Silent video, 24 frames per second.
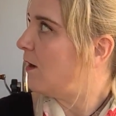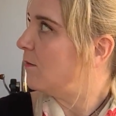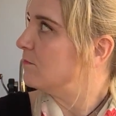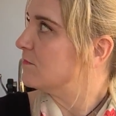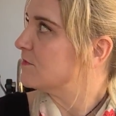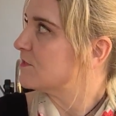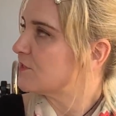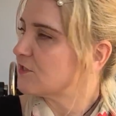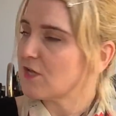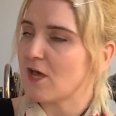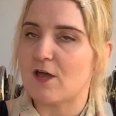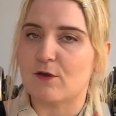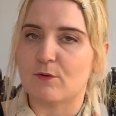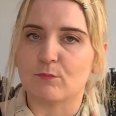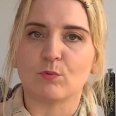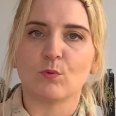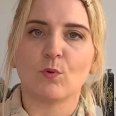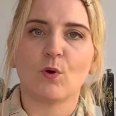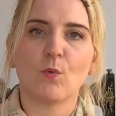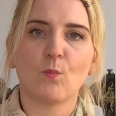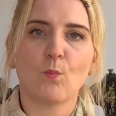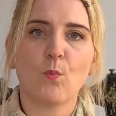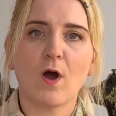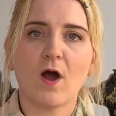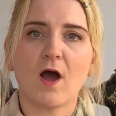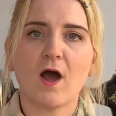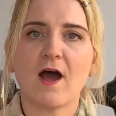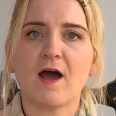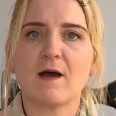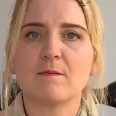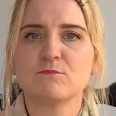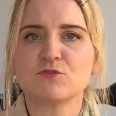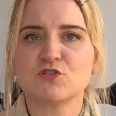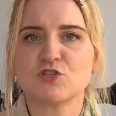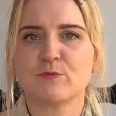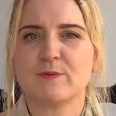So what
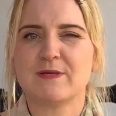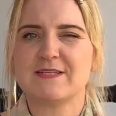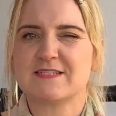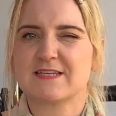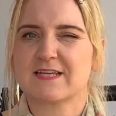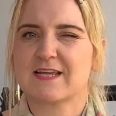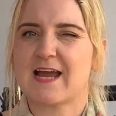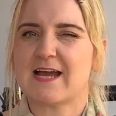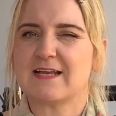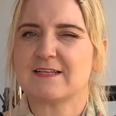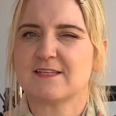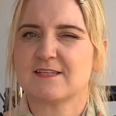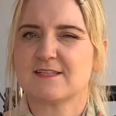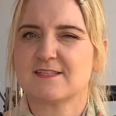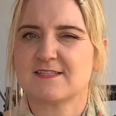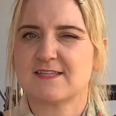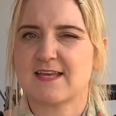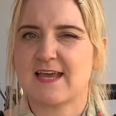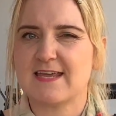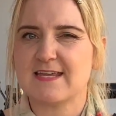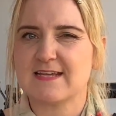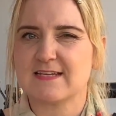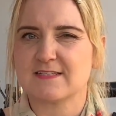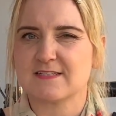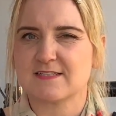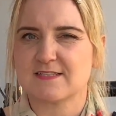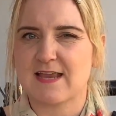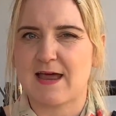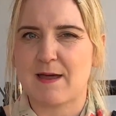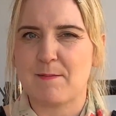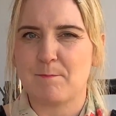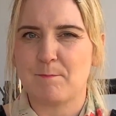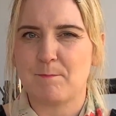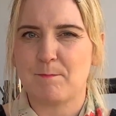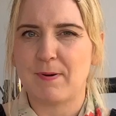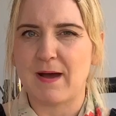I'm doing to kind of take a
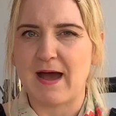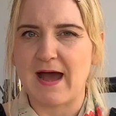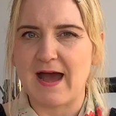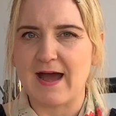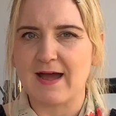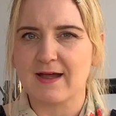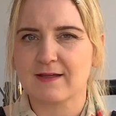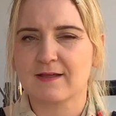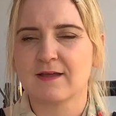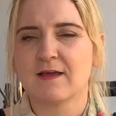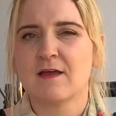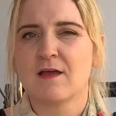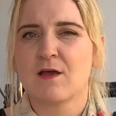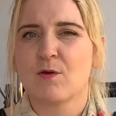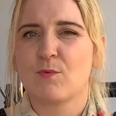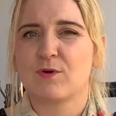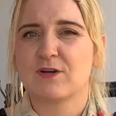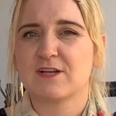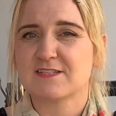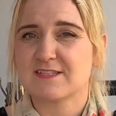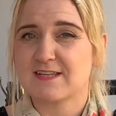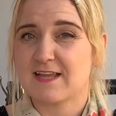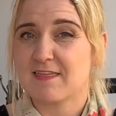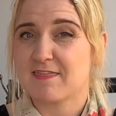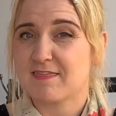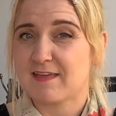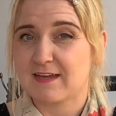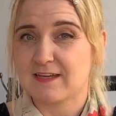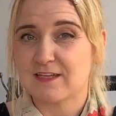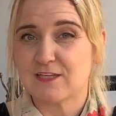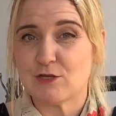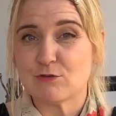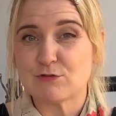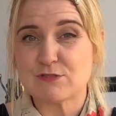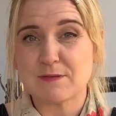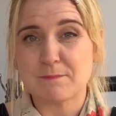step back, I want to say
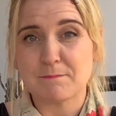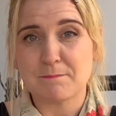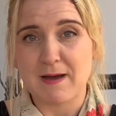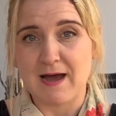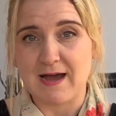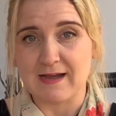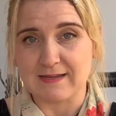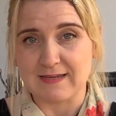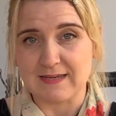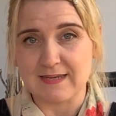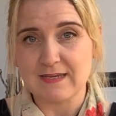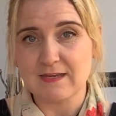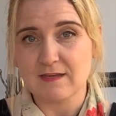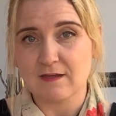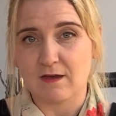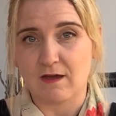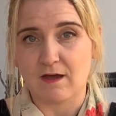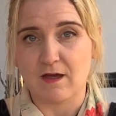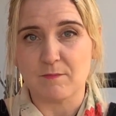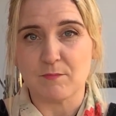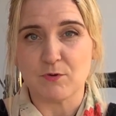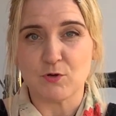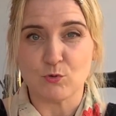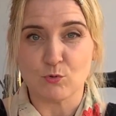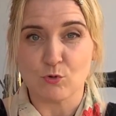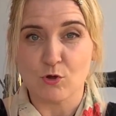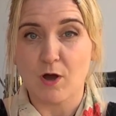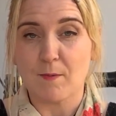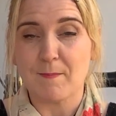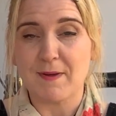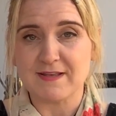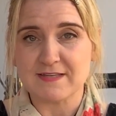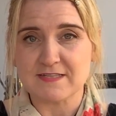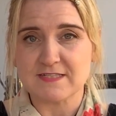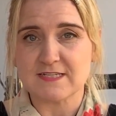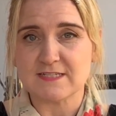thank you to Maggie, who
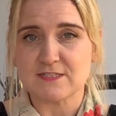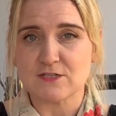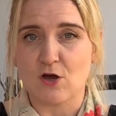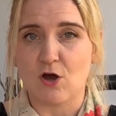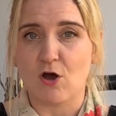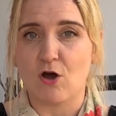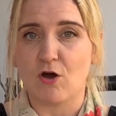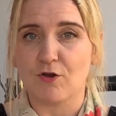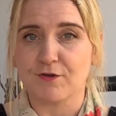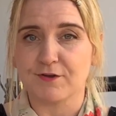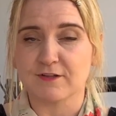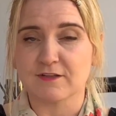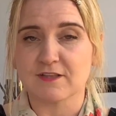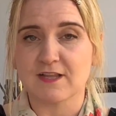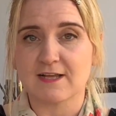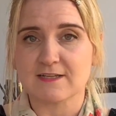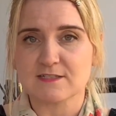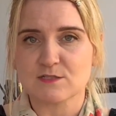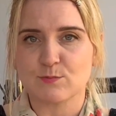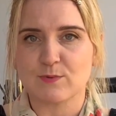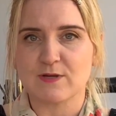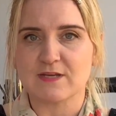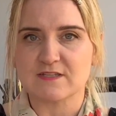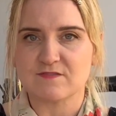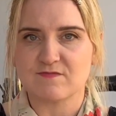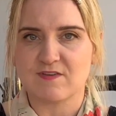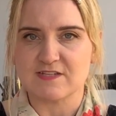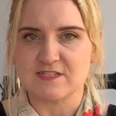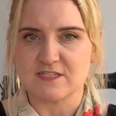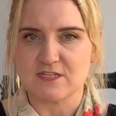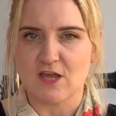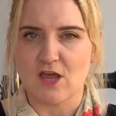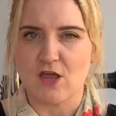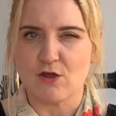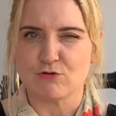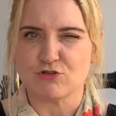commented on last week's
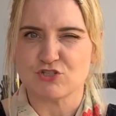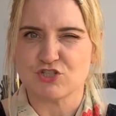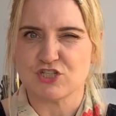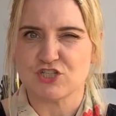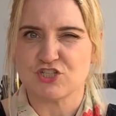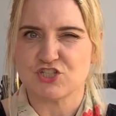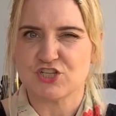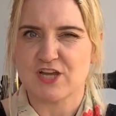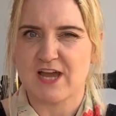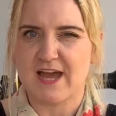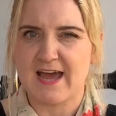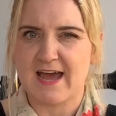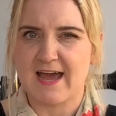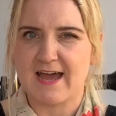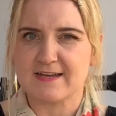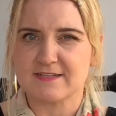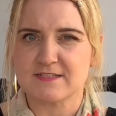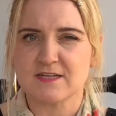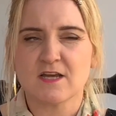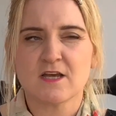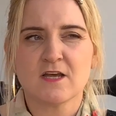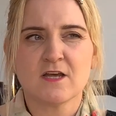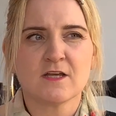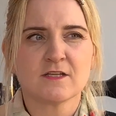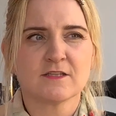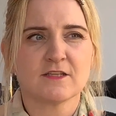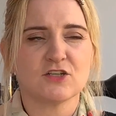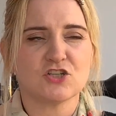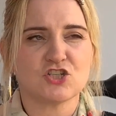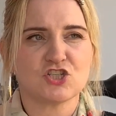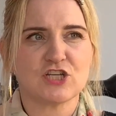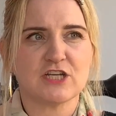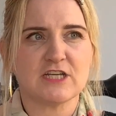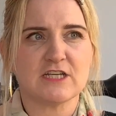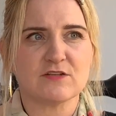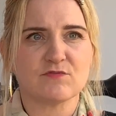video. She shared that
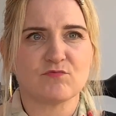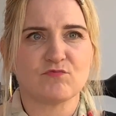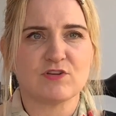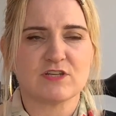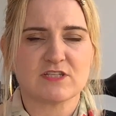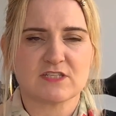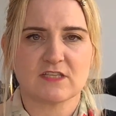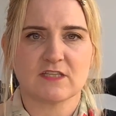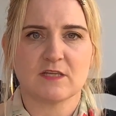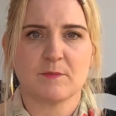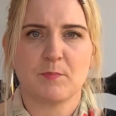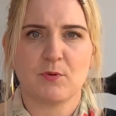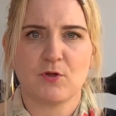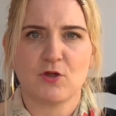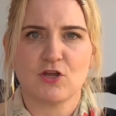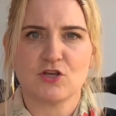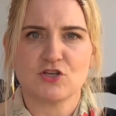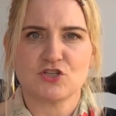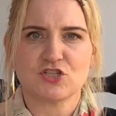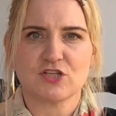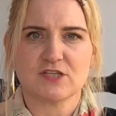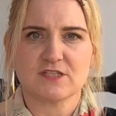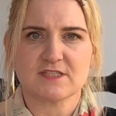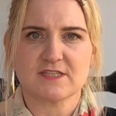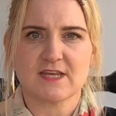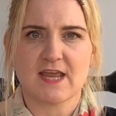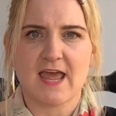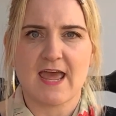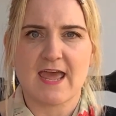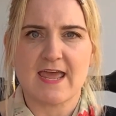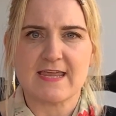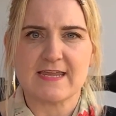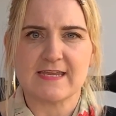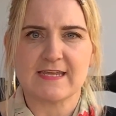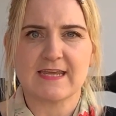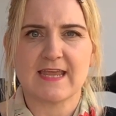she'd recently purchased
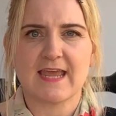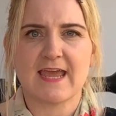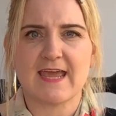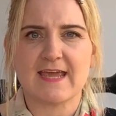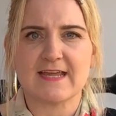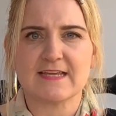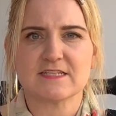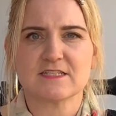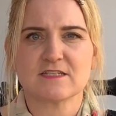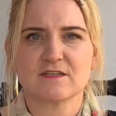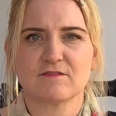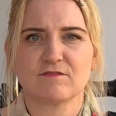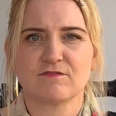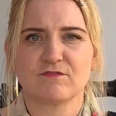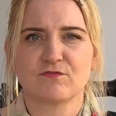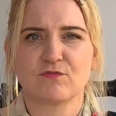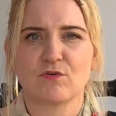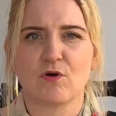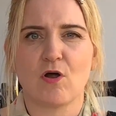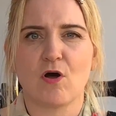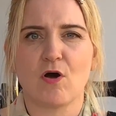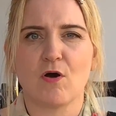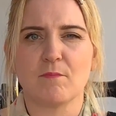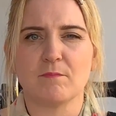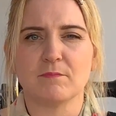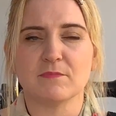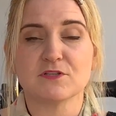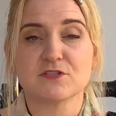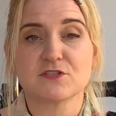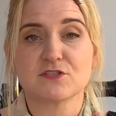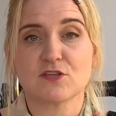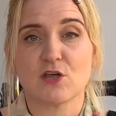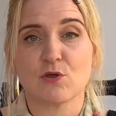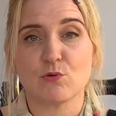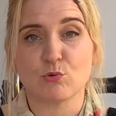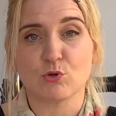a kit from
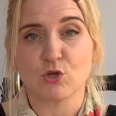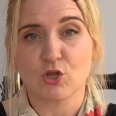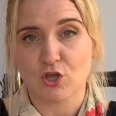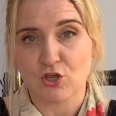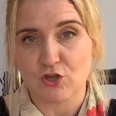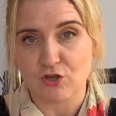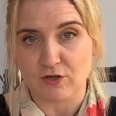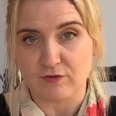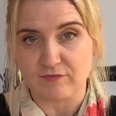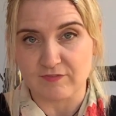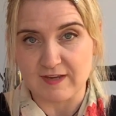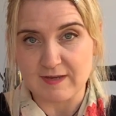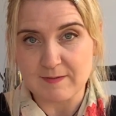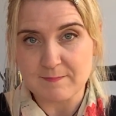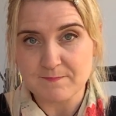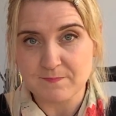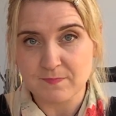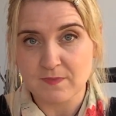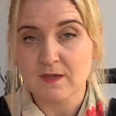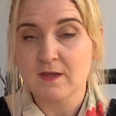So Curvy.